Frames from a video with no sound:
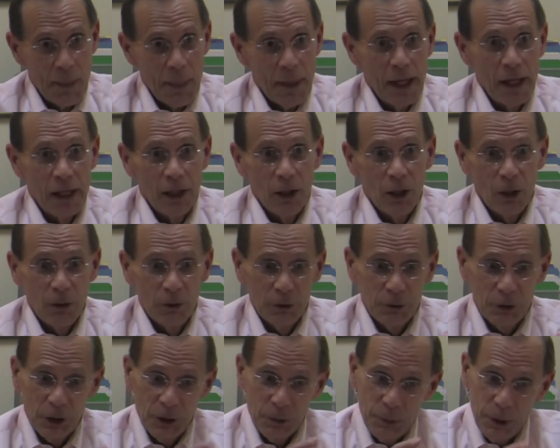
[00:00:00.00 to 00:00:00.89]
And all of a
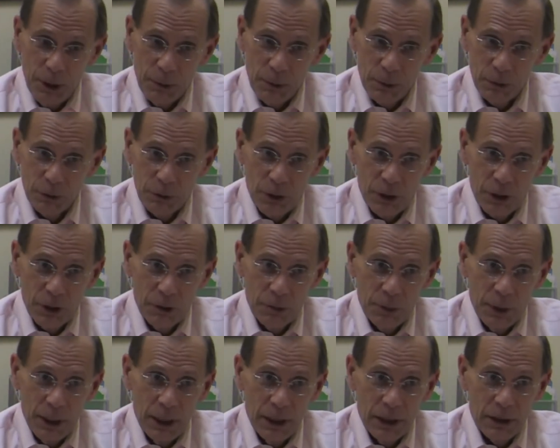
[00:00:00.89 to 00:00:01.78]
sudden people started
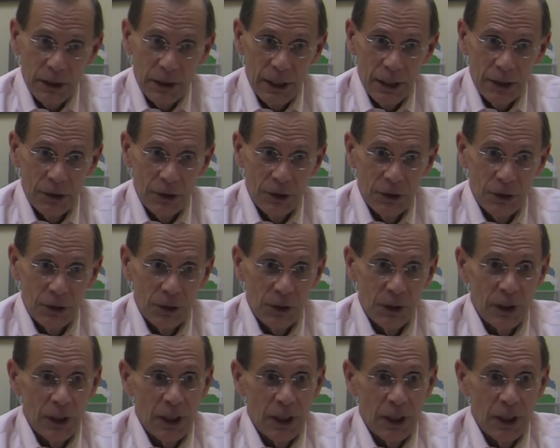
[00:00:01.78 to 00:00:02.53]
paying attention to it.